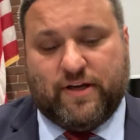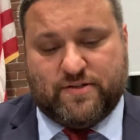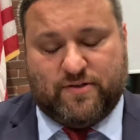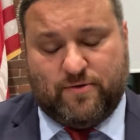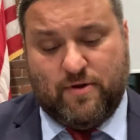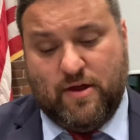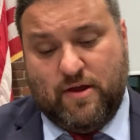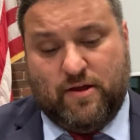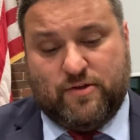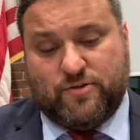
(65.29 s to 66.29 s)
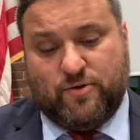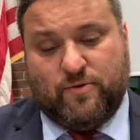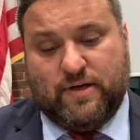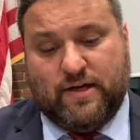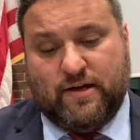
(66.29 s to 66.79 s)
So
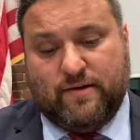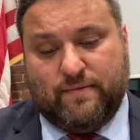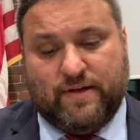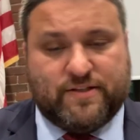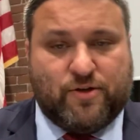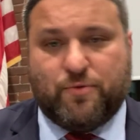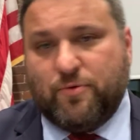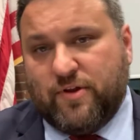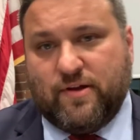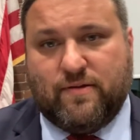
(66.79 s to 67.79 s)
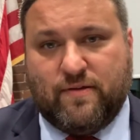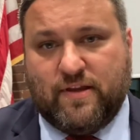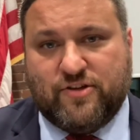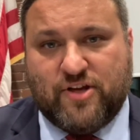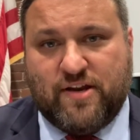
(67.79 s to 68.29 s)
as I go through
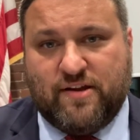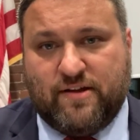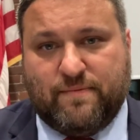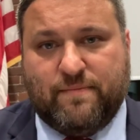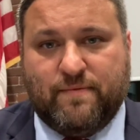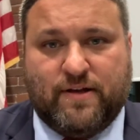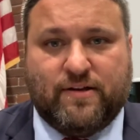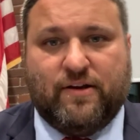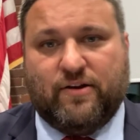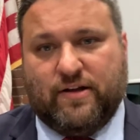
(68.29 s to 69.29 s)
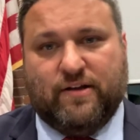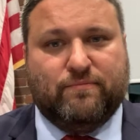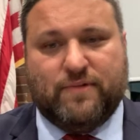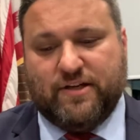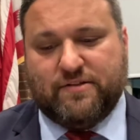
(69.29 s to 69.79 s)
the agenda,
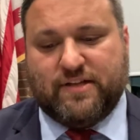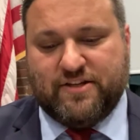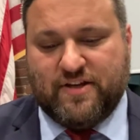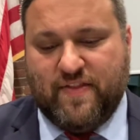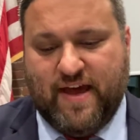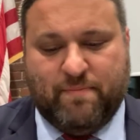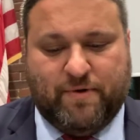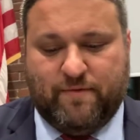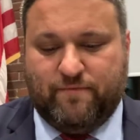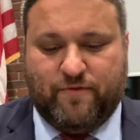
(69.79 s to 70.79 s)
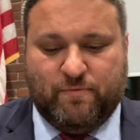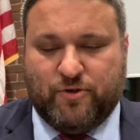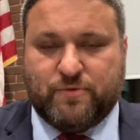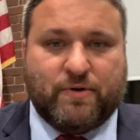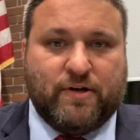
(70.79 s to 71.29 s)
I'll touch on that. But for the
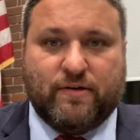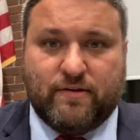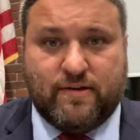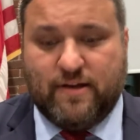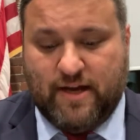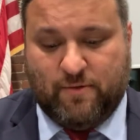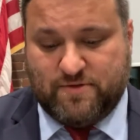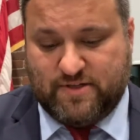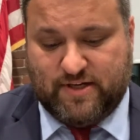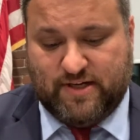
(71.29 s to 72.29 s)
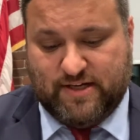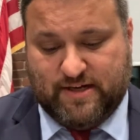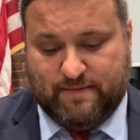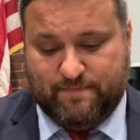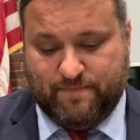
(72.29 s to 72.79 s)
most part, tonight was
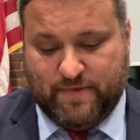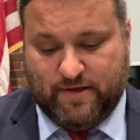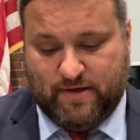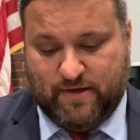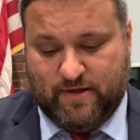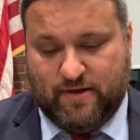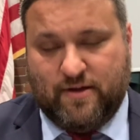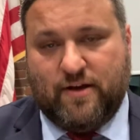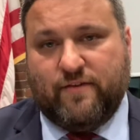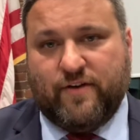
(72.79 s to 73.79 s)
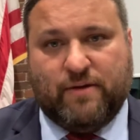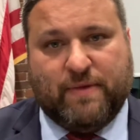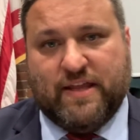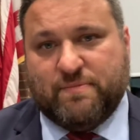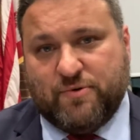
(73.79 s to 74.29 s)
a very
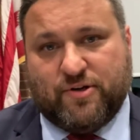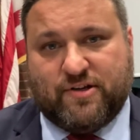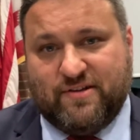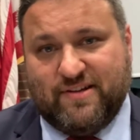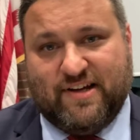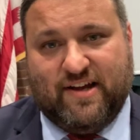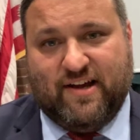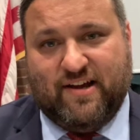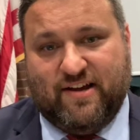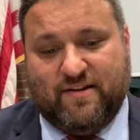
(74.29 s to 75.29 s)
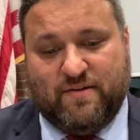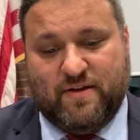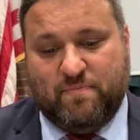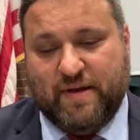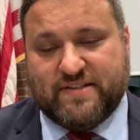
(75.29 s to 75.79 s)
by the book,
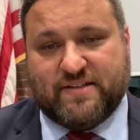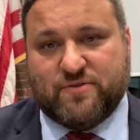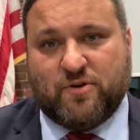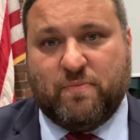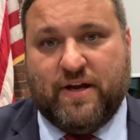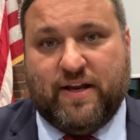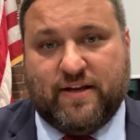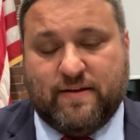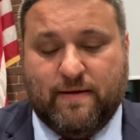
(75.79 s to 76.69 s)
basic sort of meeting.